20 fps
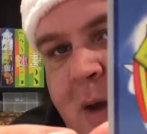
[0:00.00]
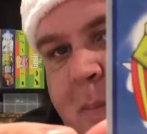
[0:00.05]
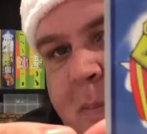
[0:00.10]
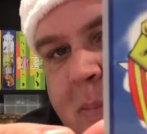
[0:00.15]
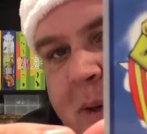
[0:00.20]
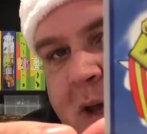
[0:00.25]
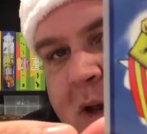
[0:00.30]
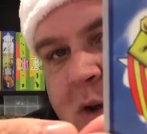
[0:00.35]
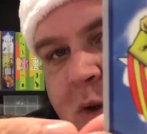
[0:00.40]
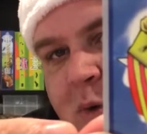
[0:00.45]

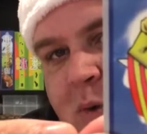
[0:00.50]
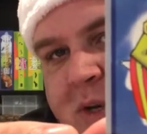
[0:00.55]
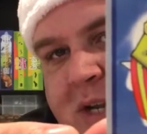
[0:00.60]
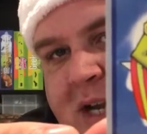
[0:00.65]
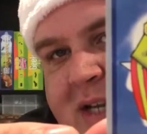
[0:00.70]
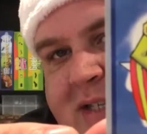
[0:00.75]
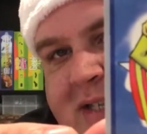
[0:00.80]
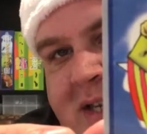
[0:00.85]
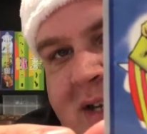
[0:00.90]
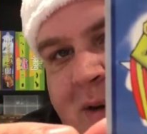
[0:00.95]
but who
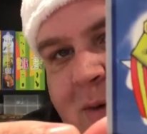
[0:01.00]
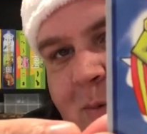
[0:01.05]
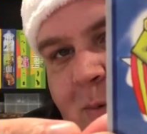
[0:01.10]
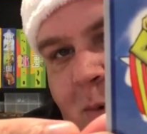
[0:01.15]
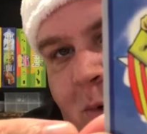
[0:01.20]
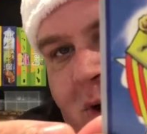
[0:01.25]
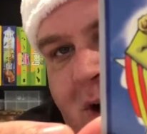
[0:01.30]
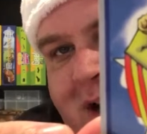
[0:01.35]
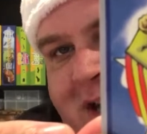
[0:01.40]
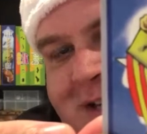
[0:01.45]
doesn't
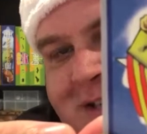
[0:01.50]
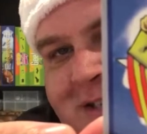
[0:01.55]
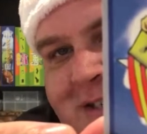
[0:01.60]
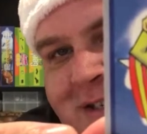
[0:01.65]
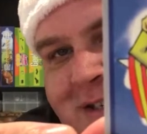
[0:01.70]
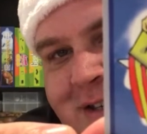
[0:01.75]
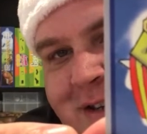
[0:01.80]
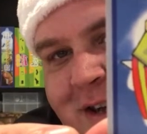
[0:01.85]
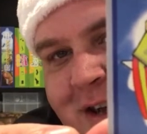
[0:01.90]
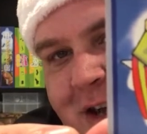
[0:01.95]
want
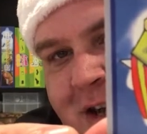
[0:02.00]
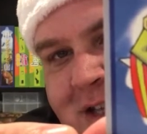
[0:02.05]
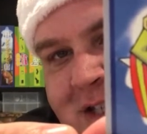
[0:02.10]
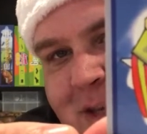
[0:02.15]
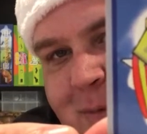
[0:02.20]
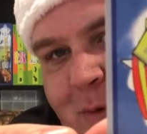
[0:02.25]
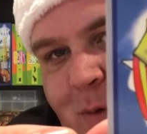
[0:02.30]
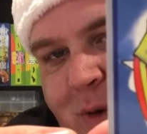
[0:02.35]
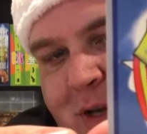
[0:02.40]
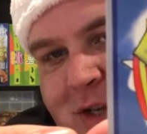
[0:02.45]

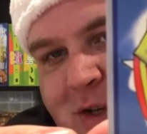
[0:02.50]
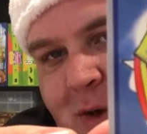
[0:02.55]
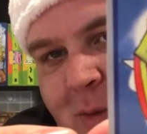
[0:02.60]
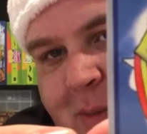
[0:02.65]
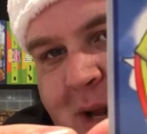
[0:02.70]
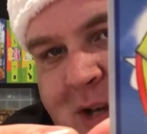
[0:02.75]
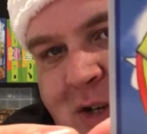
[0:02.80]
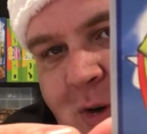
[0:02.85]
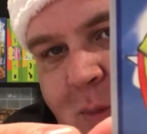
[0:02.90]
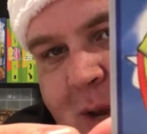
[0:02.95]
some original
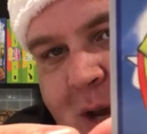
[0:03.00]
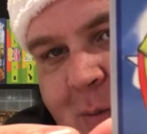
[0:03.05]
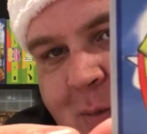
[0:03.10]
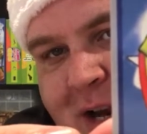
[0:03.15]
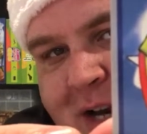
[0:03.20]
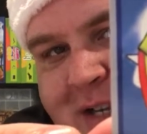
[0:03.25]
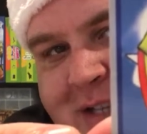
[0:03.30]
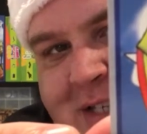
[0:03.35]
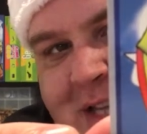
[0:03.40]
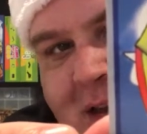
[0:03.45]
Macho Man
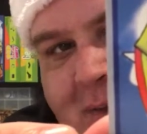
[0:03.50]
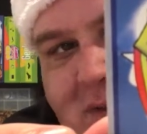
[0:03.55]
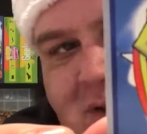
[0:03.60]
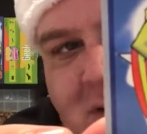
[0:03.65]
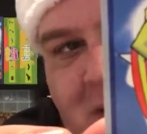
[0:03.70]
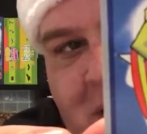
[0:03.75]
Randy Savage